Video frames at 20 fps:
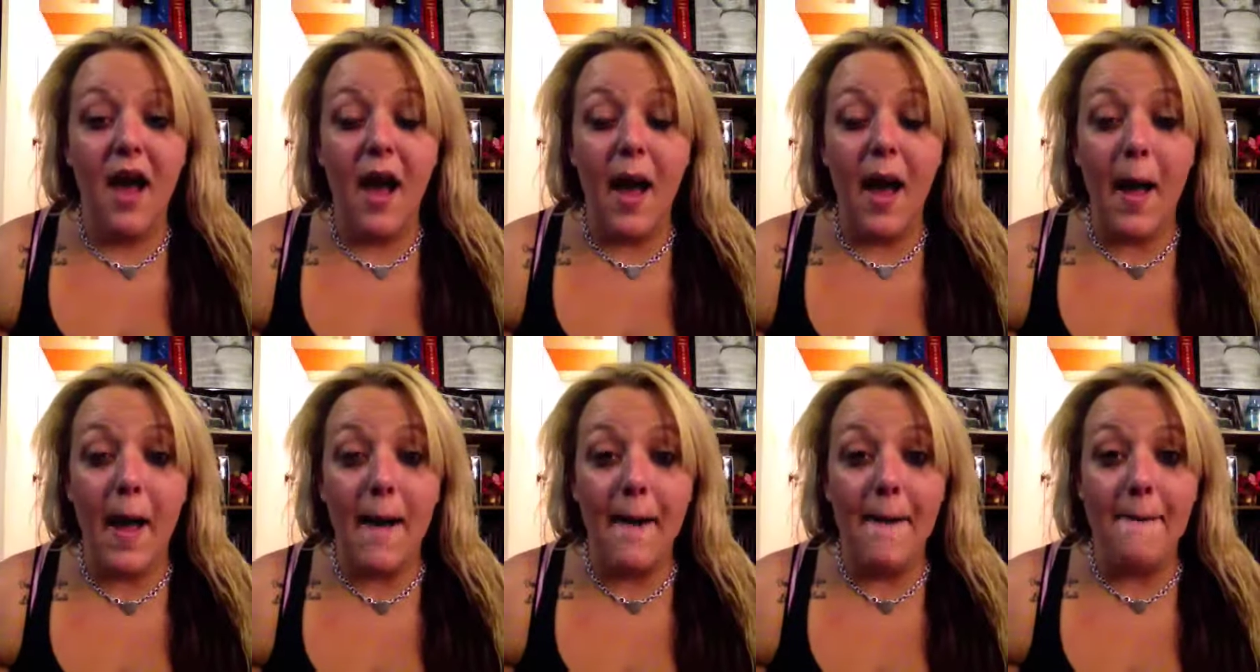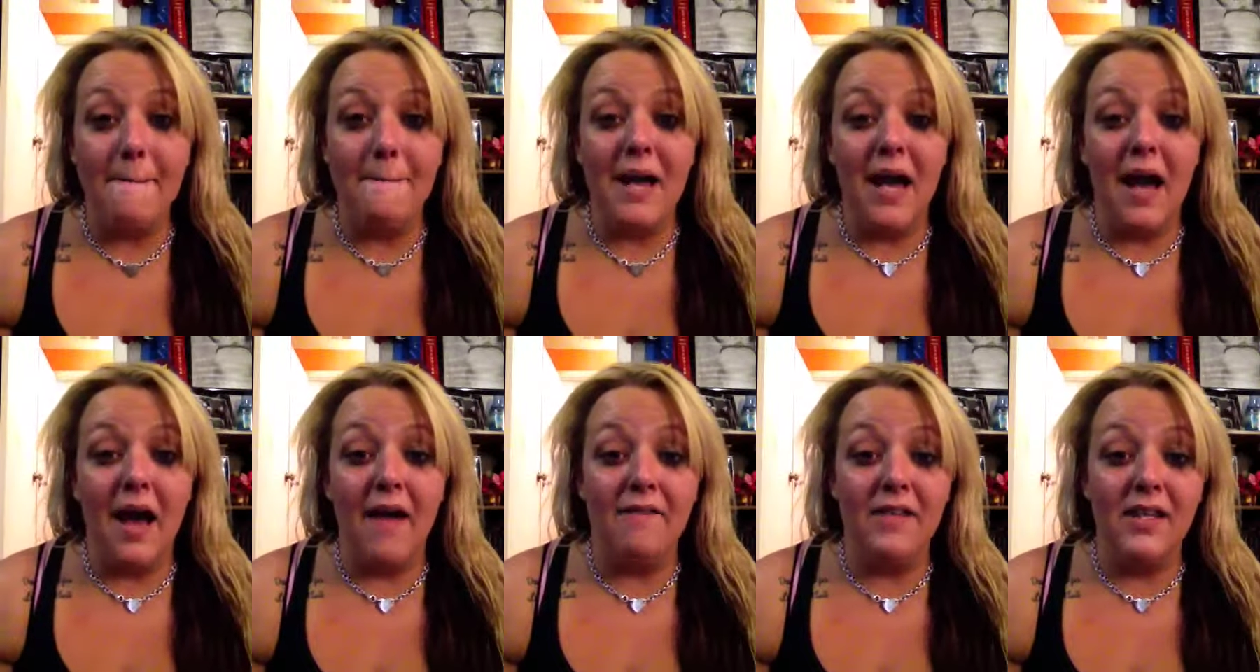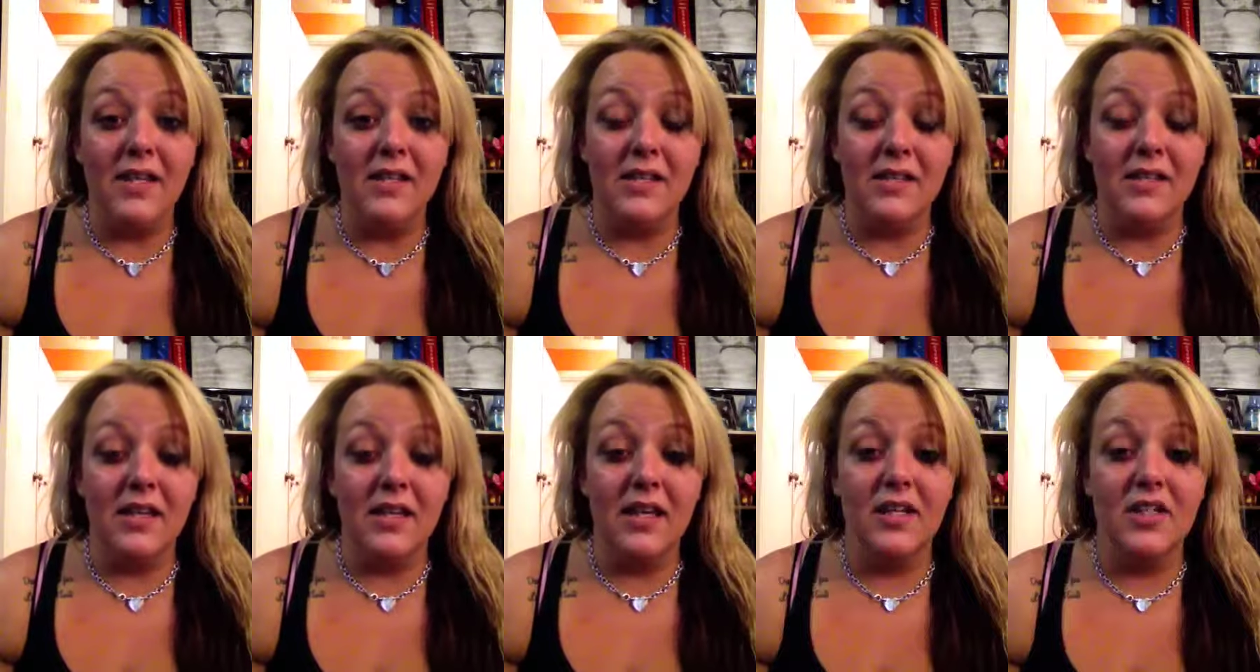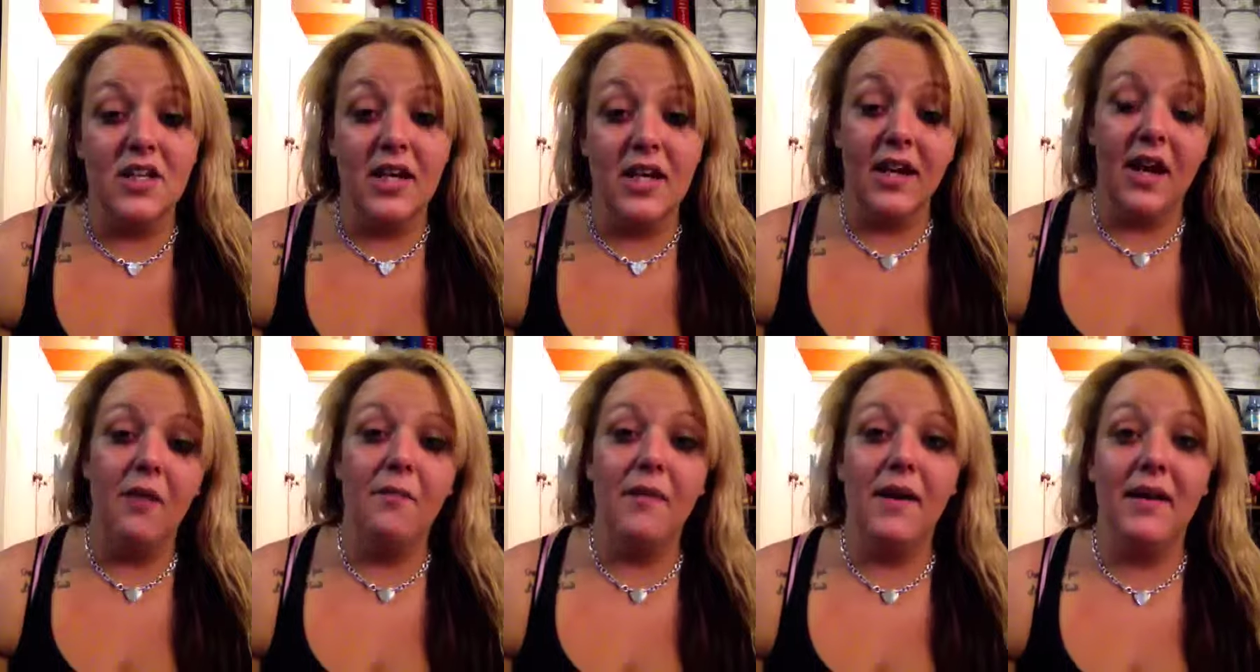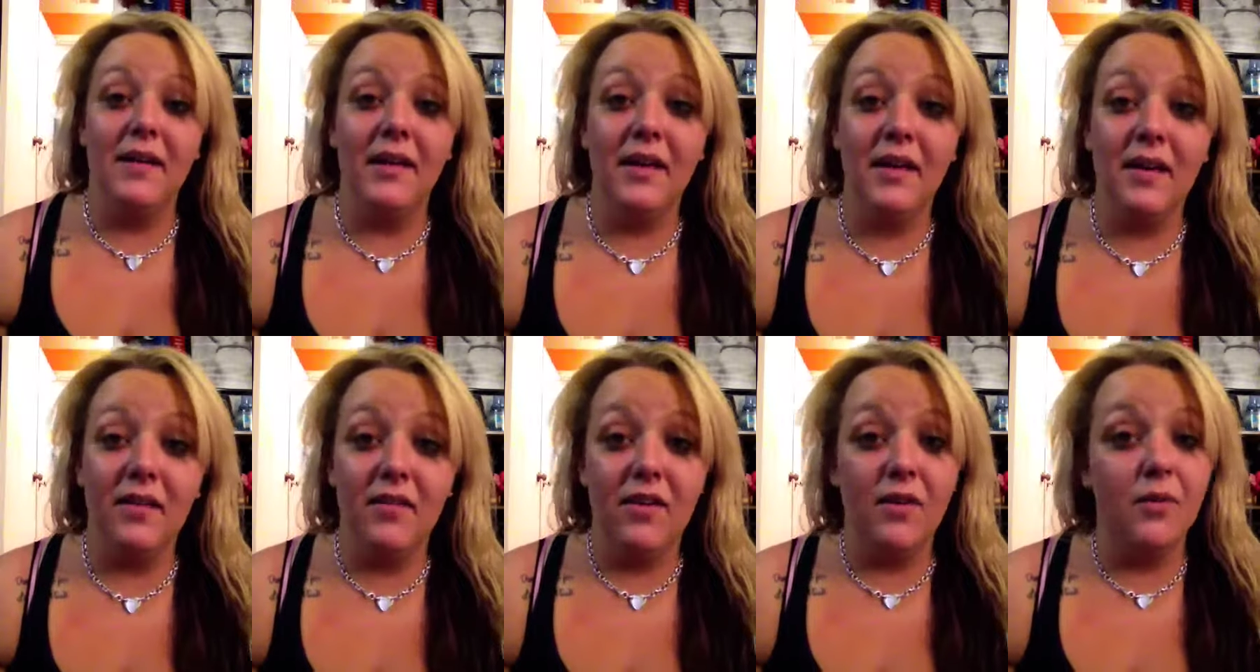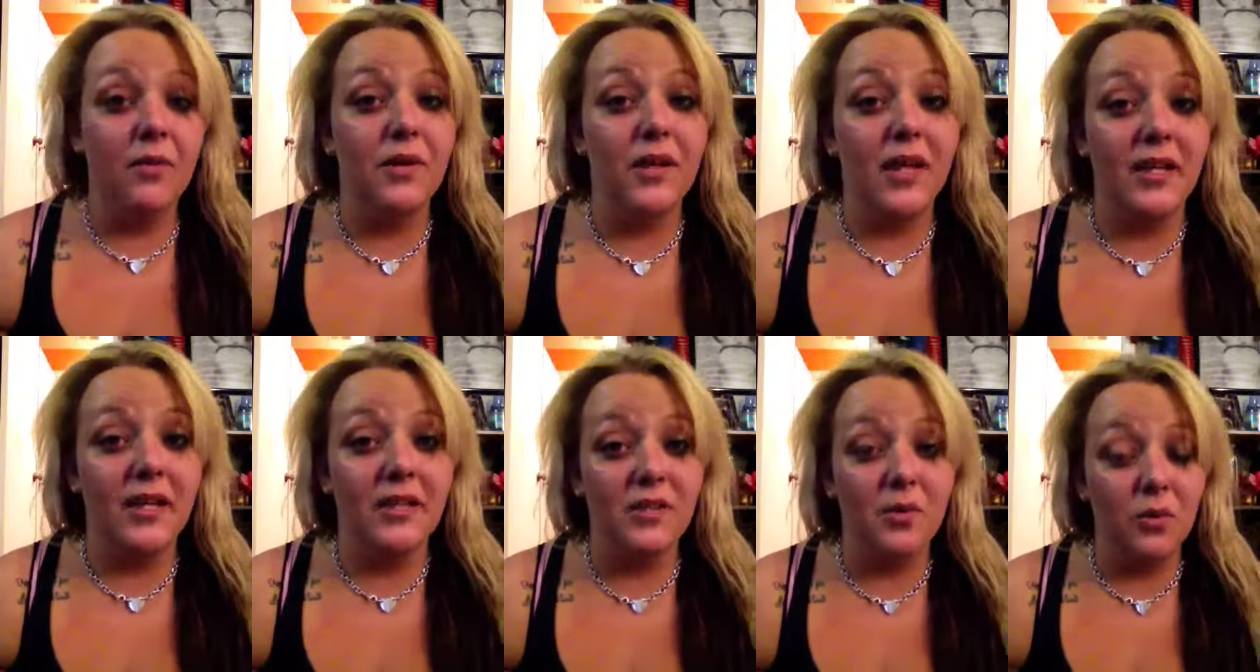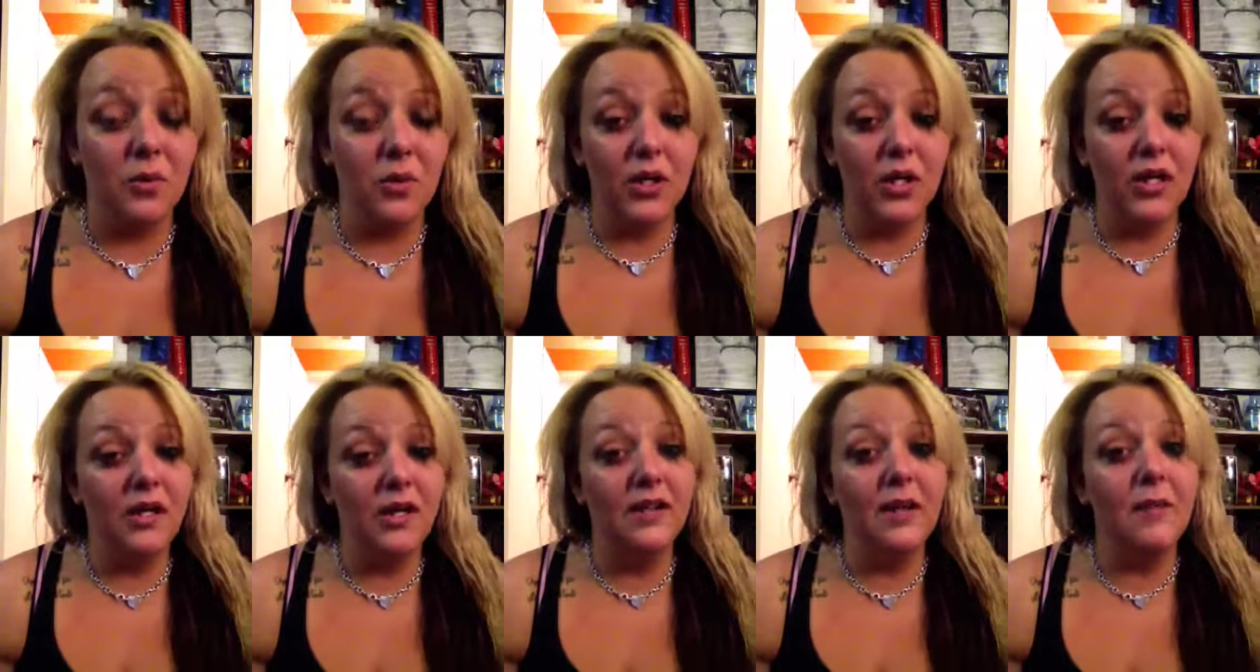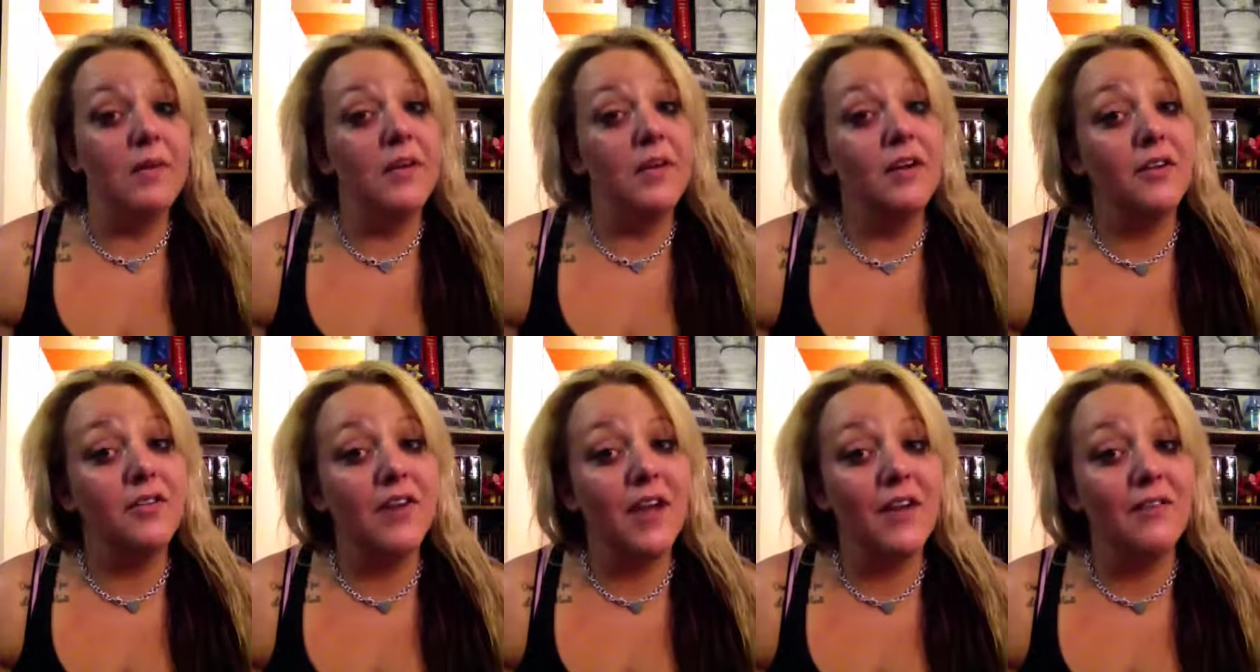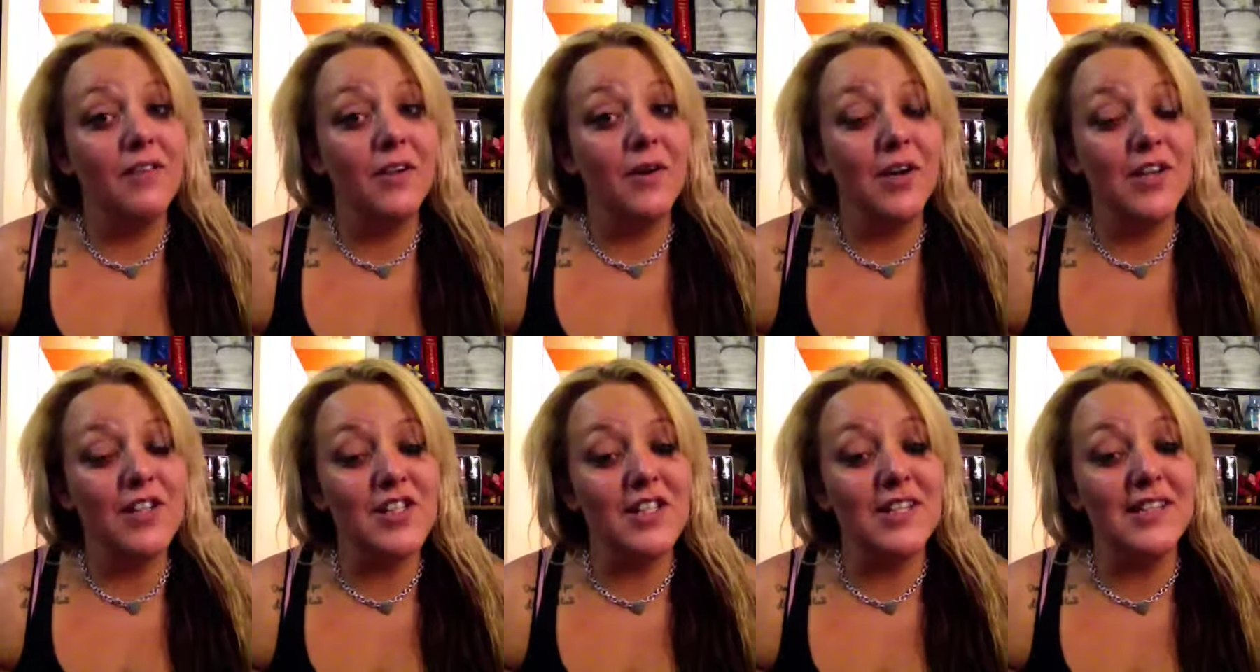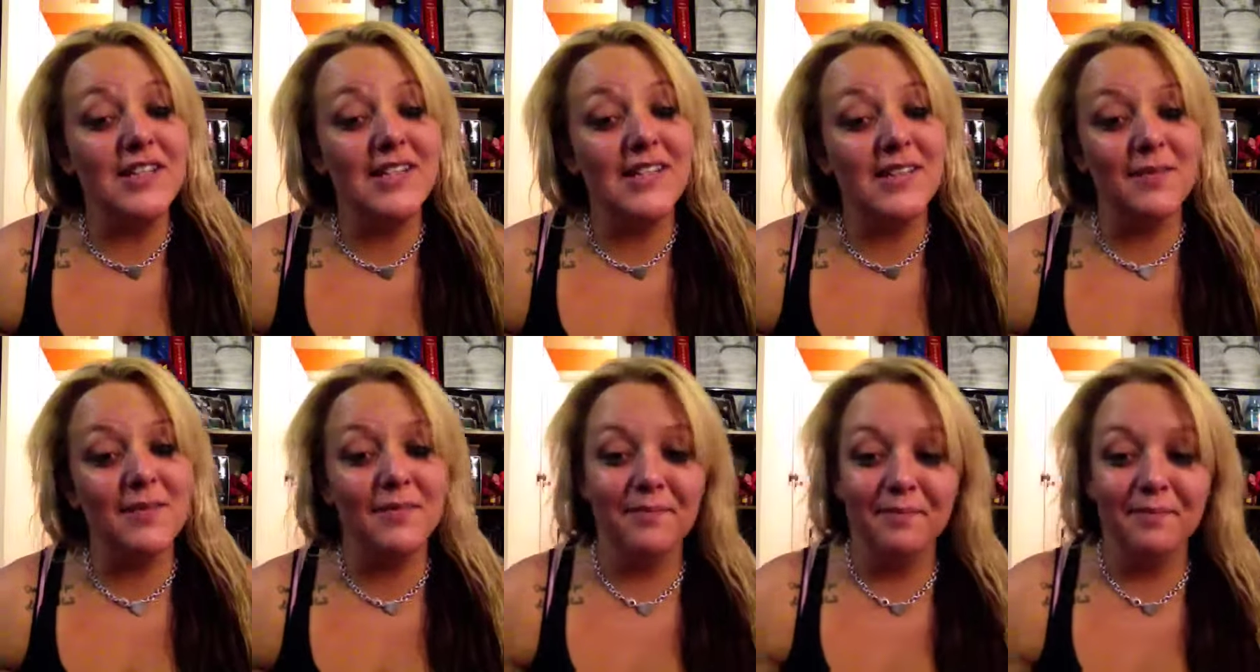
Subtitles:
Obviously, check out my link if you would like to order. Let me know if you have any questions.